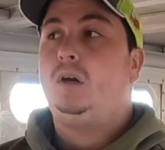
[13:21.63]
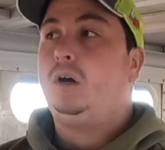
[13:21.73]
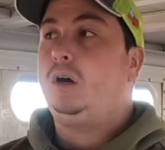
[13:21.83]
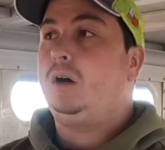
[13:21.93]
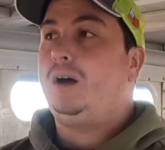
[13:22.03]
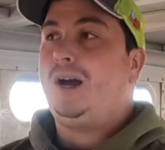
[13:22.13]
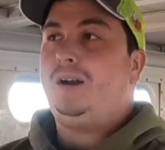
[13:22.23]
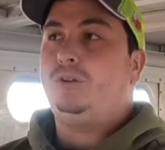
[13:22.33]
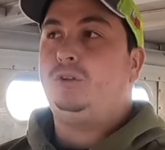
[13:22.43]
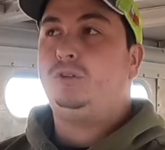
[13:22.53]
I
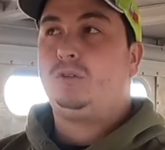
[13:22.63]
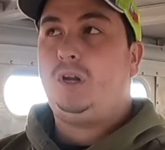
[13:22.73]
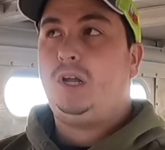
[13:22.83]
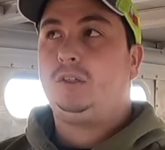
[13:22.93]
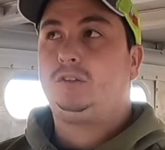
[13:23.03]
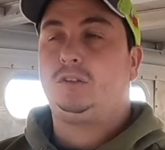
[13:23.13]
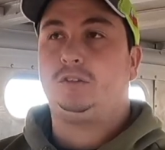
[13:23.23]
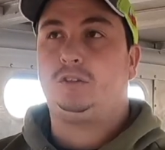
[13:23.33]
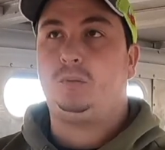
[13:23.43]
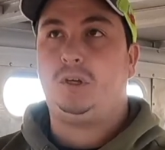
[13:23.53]
don't use Rain-X because
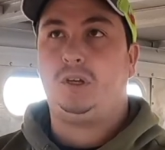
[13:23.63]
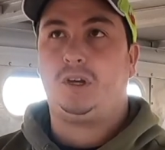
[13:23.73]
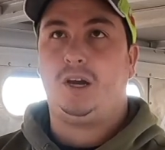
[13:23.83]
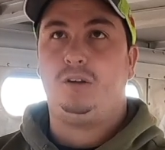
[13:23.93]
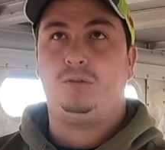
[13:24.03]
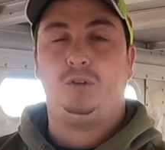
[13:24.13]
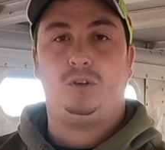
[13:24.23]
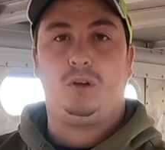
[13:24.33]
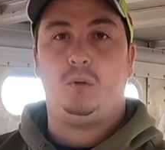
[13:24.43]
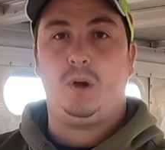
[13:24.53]
to me it kind of feels
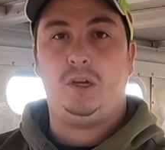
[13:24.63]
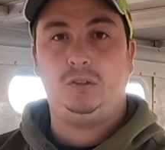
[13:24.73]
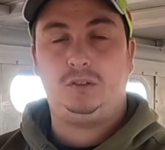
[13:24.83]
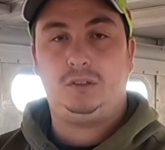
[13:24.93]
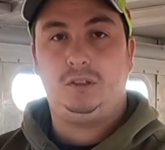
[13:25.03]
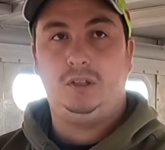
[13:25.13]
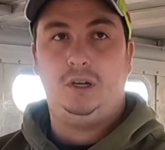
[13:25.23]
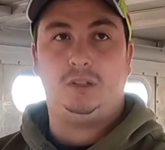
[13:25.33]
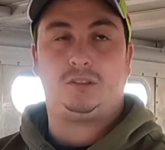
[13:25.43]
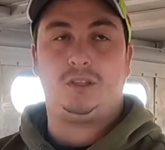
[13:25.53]
like a waste.
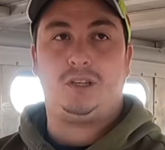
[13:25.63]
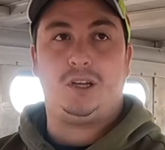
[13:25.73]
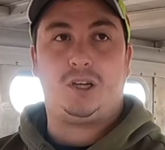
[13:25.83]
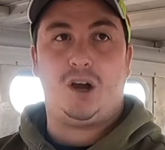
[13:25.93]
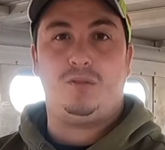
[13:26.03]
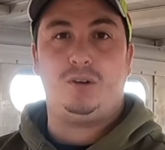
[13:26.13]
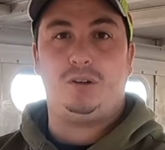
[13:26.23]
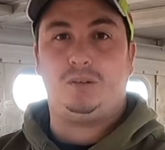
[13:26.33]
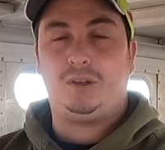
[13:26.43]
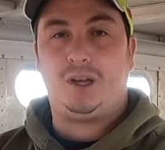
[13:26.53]
That's going to get covered
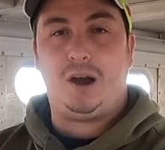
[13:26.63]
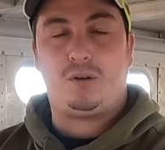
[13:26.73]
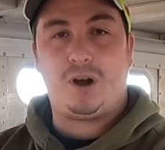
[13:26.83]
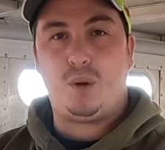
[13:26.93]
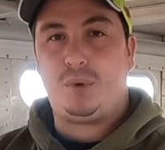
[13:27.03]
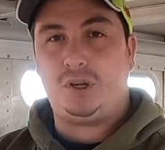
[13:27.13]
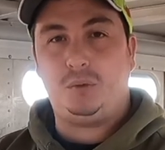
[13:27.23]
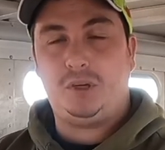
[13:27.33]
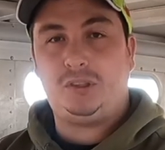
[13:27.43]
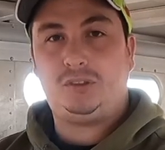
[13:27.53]
in cow crap
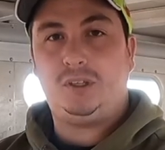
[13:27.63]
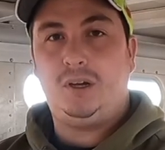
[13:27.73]
anyways.